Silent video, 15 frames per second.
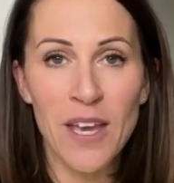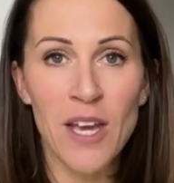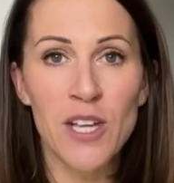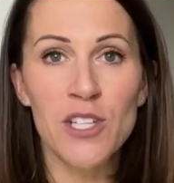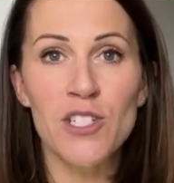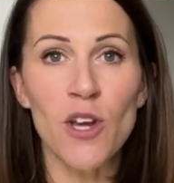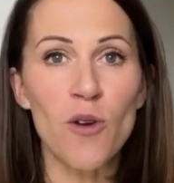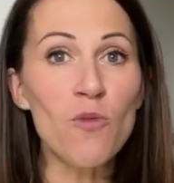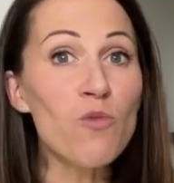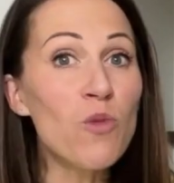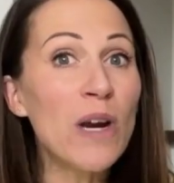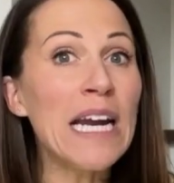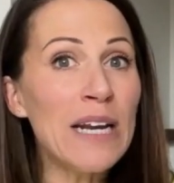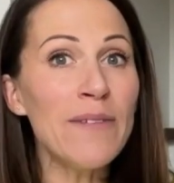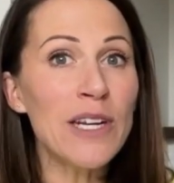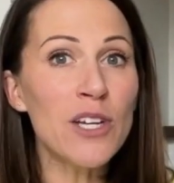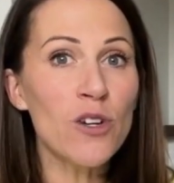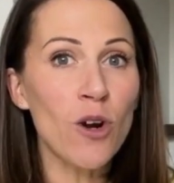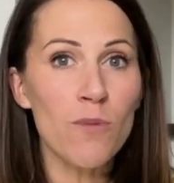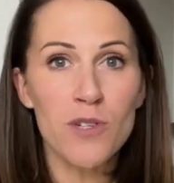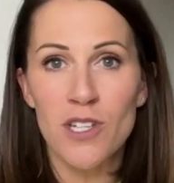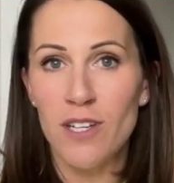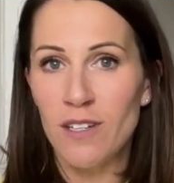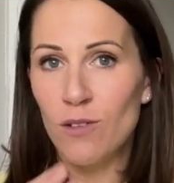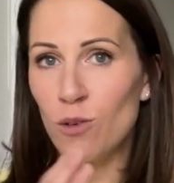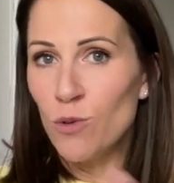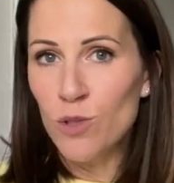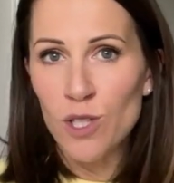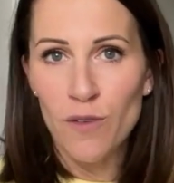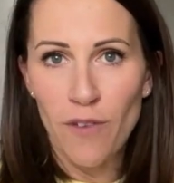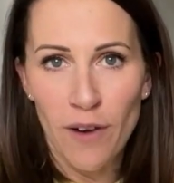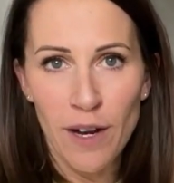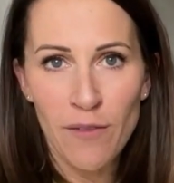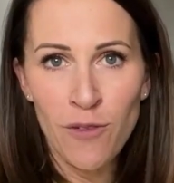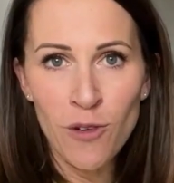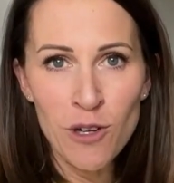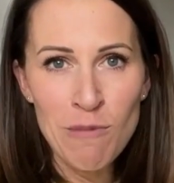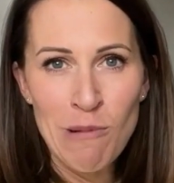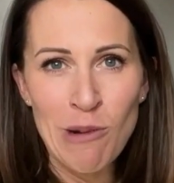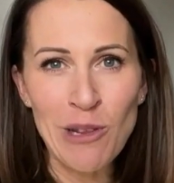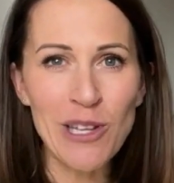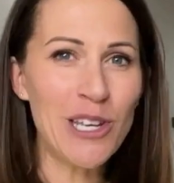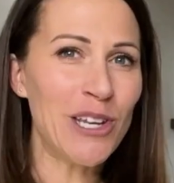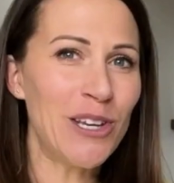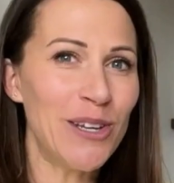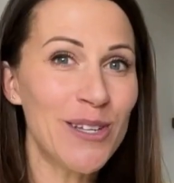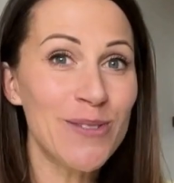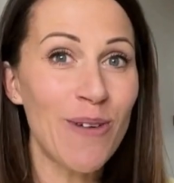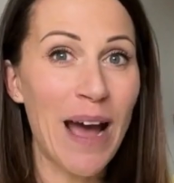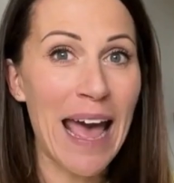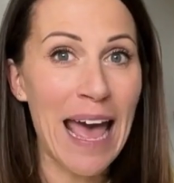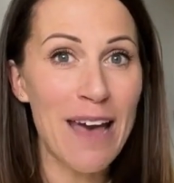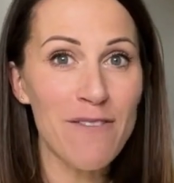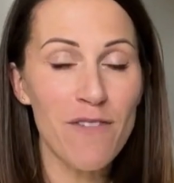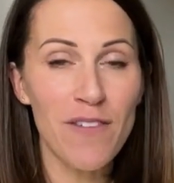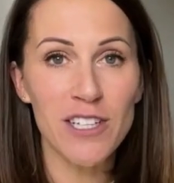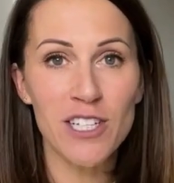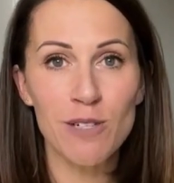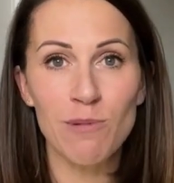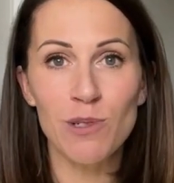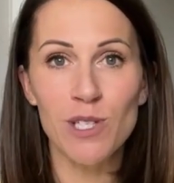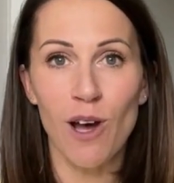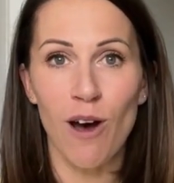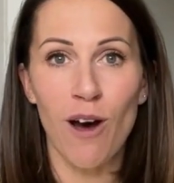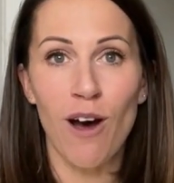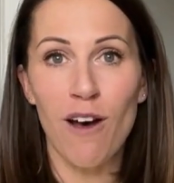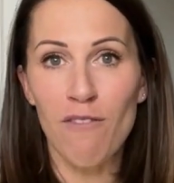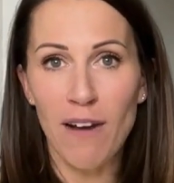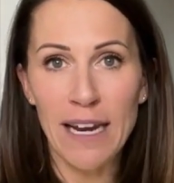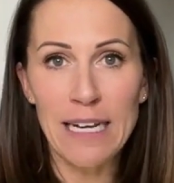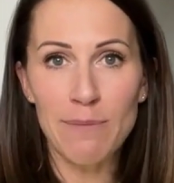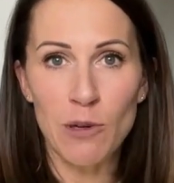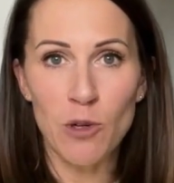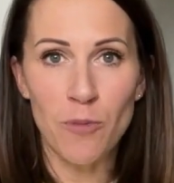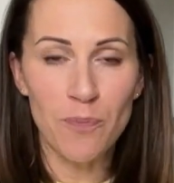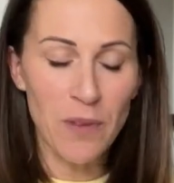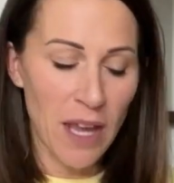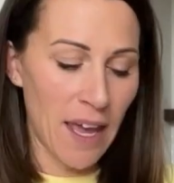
So really really good option, also very affordable and you can use whatever vegetables are available.